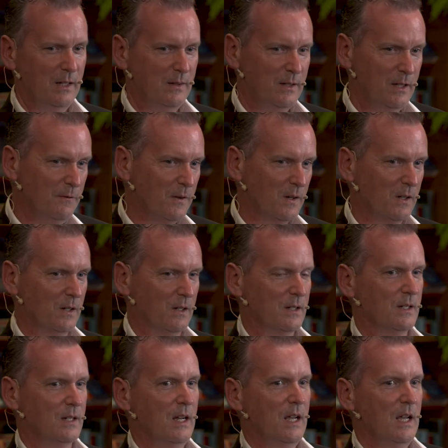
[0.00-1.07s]

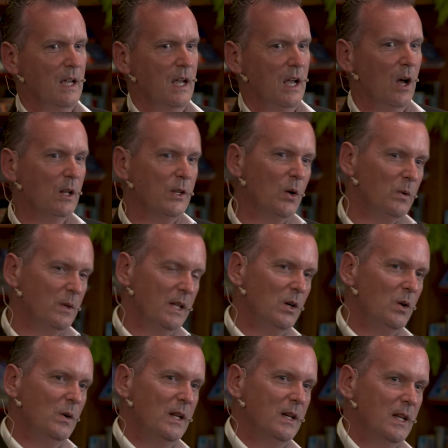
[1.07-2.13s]
difficult Although, you
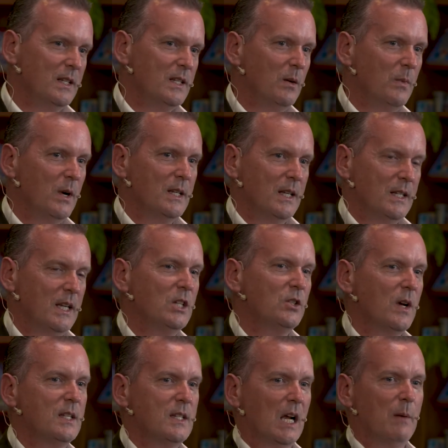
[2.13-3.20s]
know, in, in some ways it's
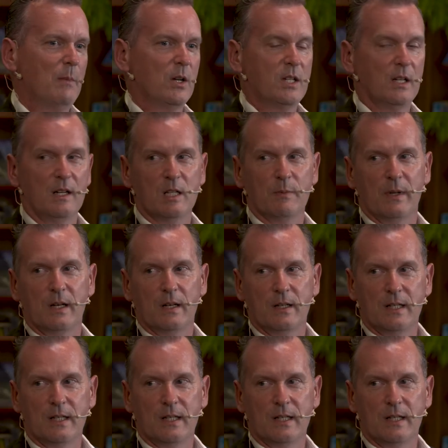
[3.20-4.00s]
interesting how much Elizabeth